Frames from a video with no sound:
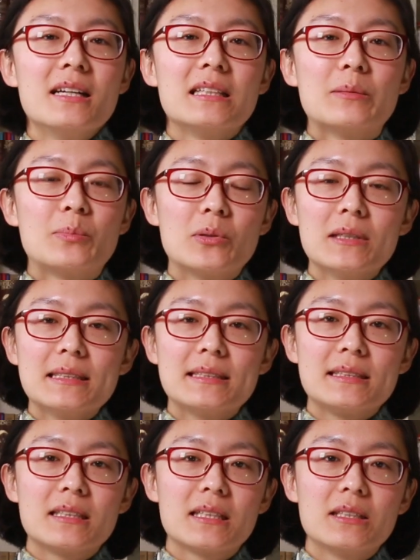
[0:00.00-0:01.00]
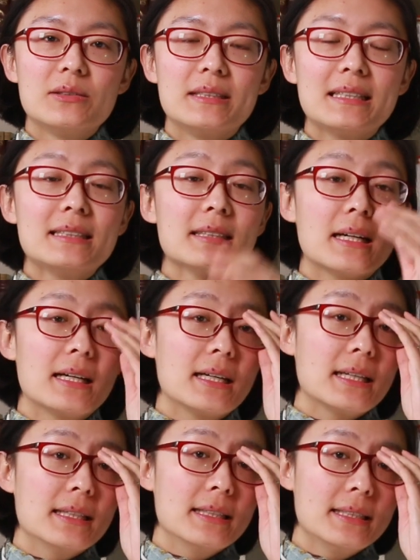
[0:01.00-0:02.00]
The poets included
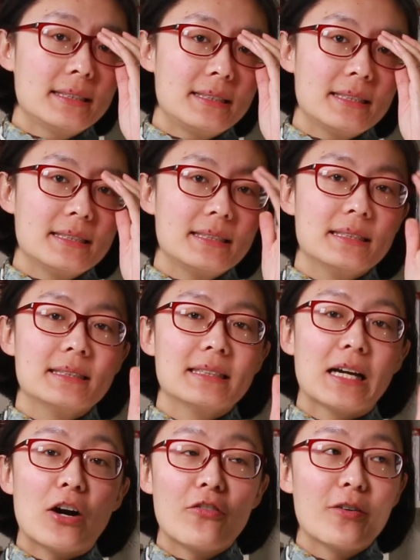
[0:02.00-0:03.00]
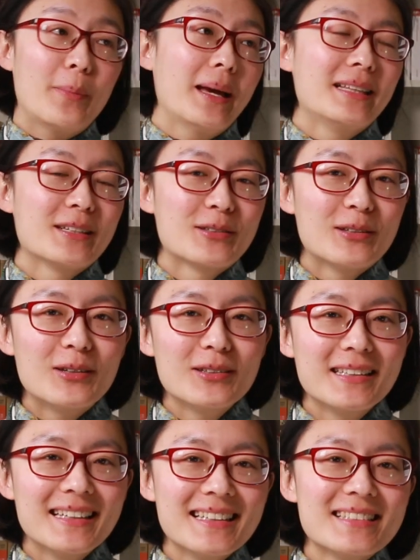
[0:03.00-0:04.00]
are listed in alphabetical
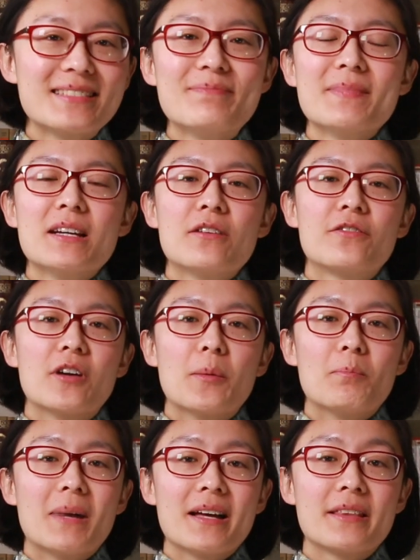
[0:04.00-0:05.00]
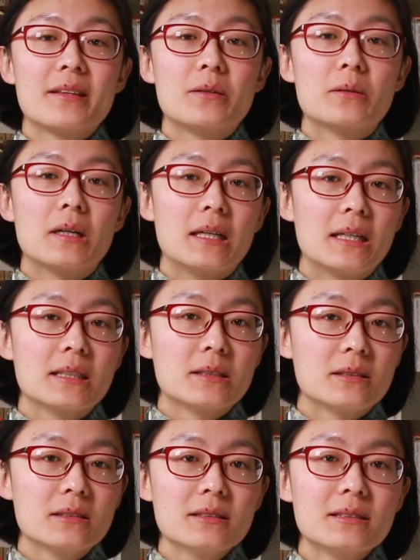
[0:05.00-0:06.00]
orders from Matthew
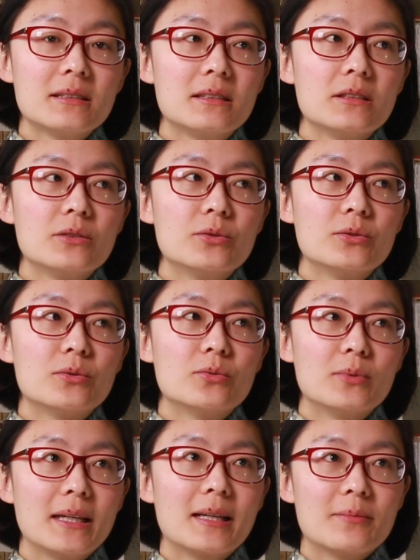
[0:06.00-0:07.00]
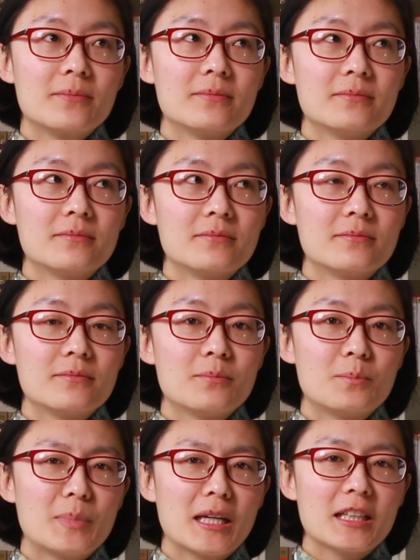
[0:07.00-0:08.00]
Arnold to William
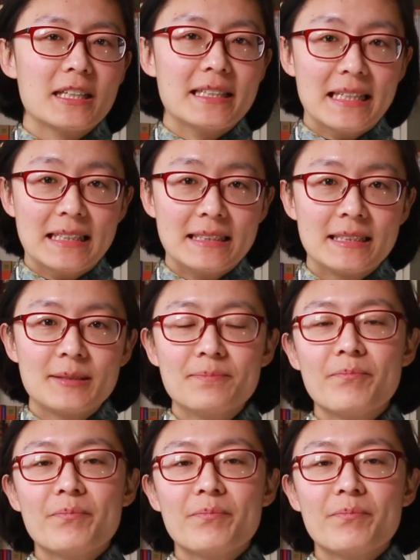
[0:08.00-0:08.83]
Butler Yeats.